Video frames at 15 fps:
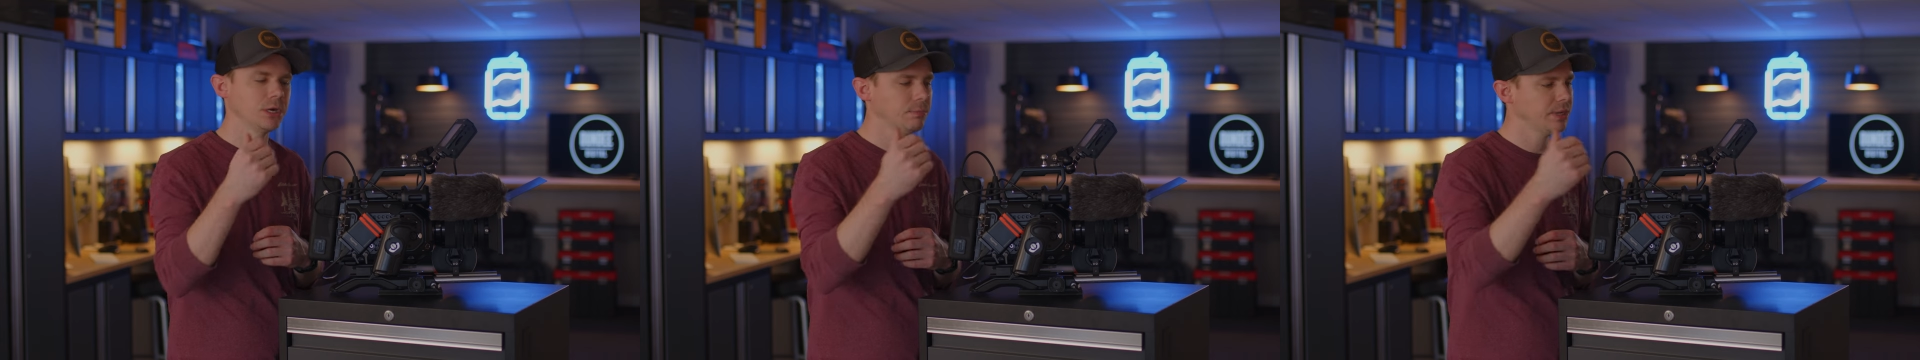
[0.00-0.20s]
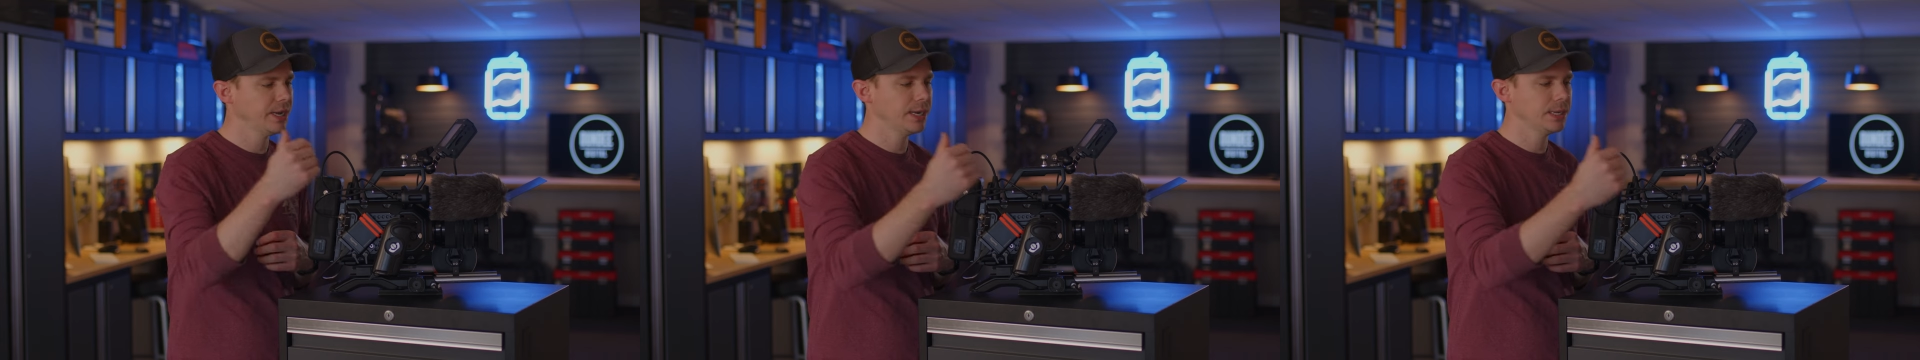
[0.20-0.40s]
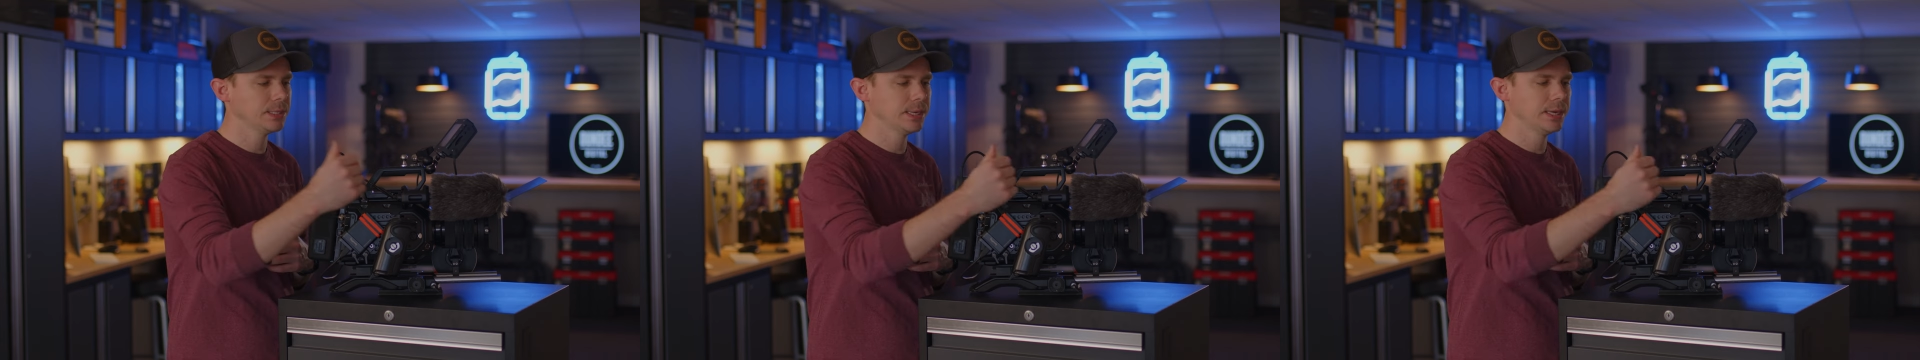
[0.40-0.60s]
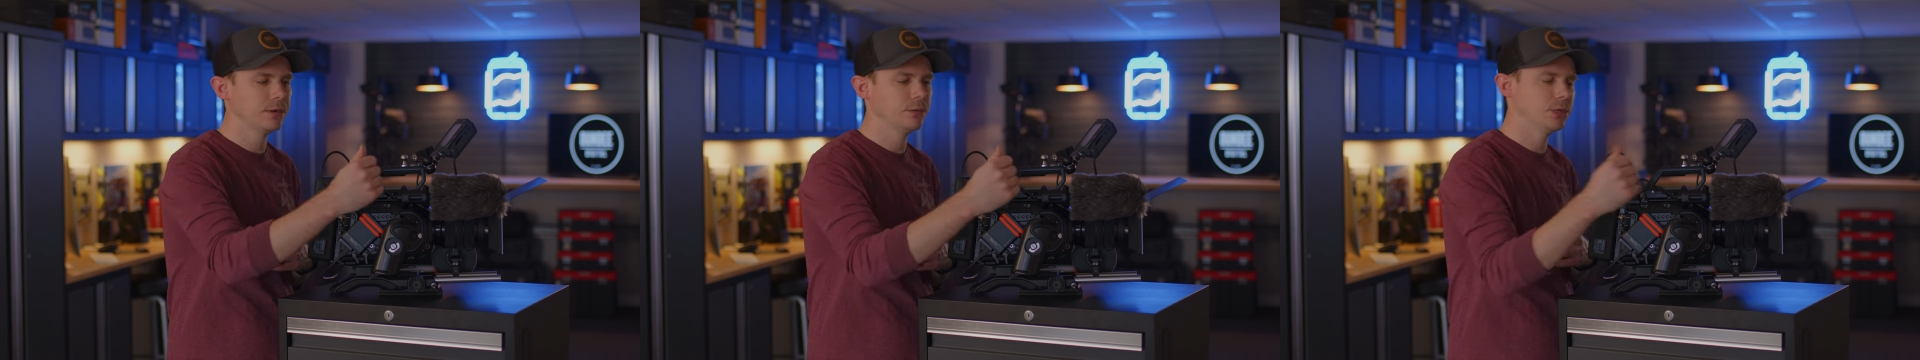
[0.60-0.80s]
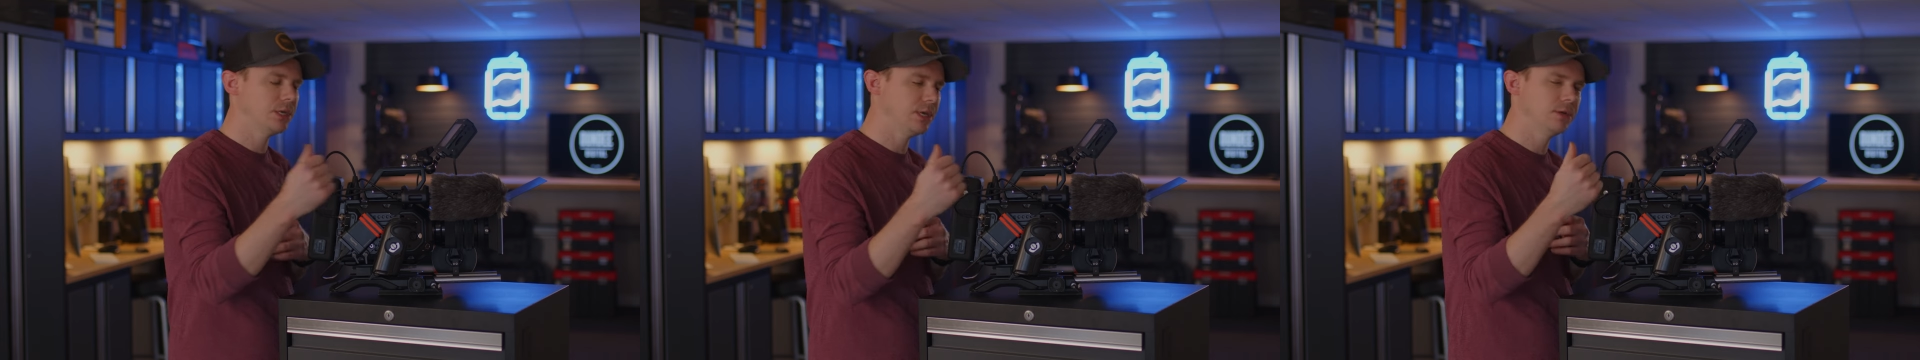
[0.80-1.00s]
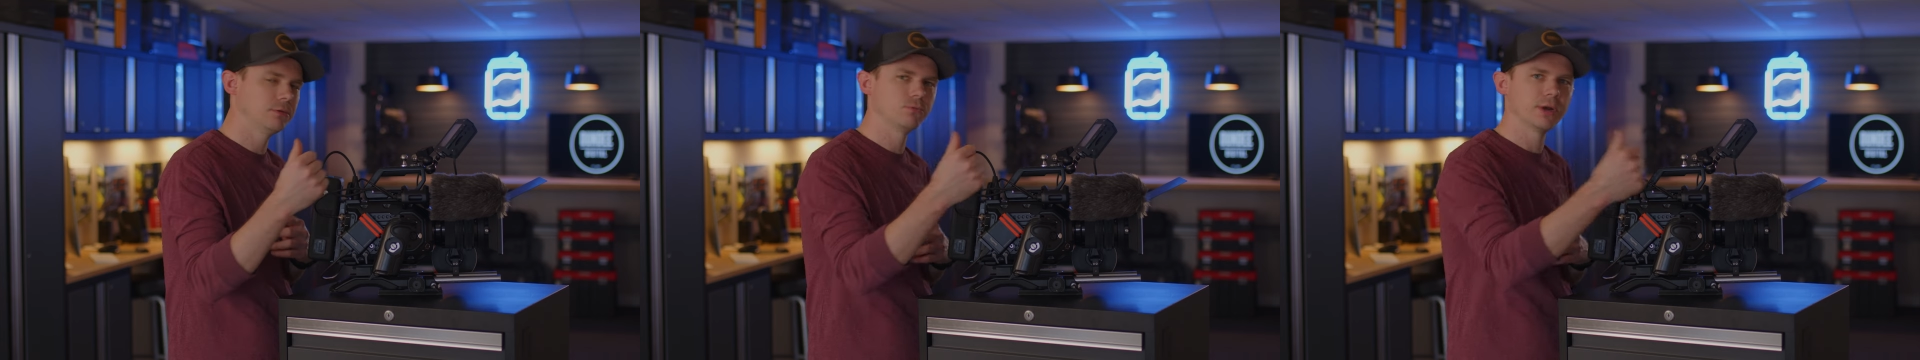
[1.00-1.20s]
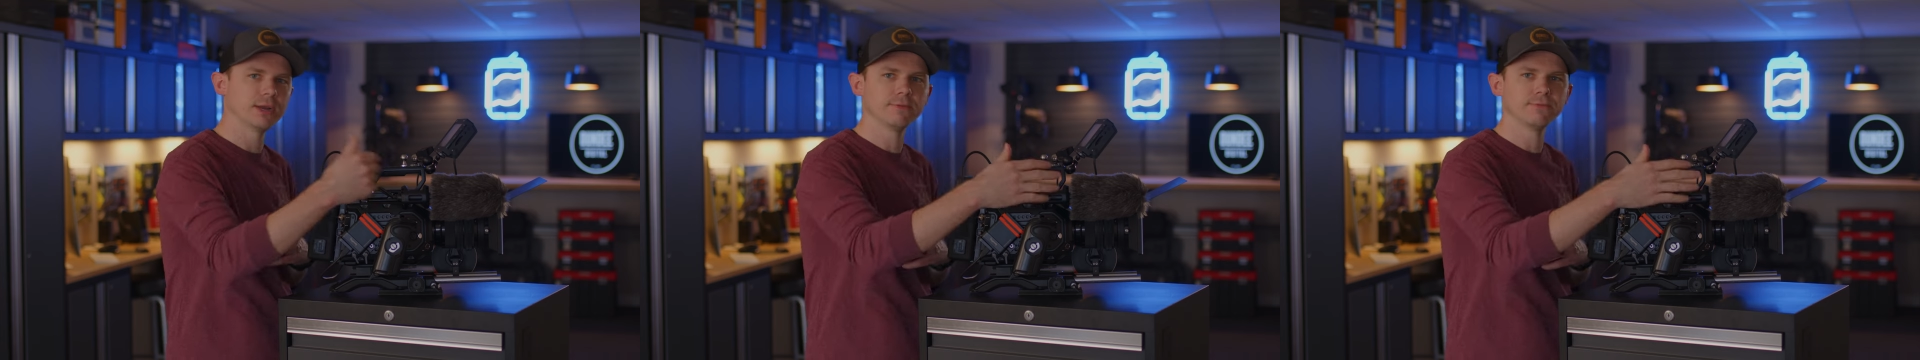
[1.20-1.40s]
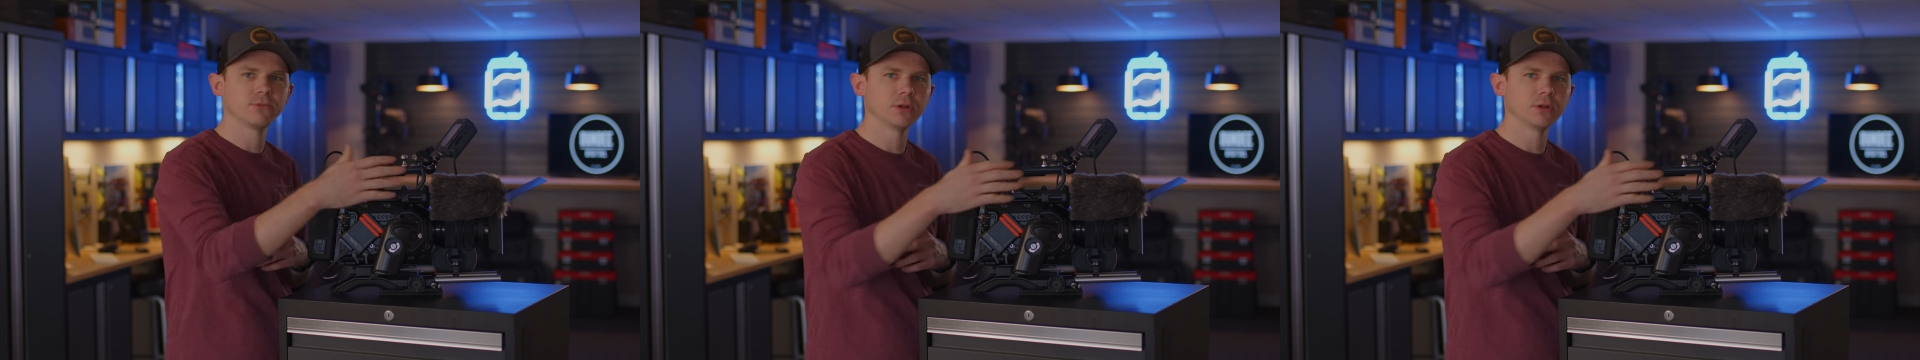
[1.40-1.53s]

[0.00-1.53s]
up nat sound again right in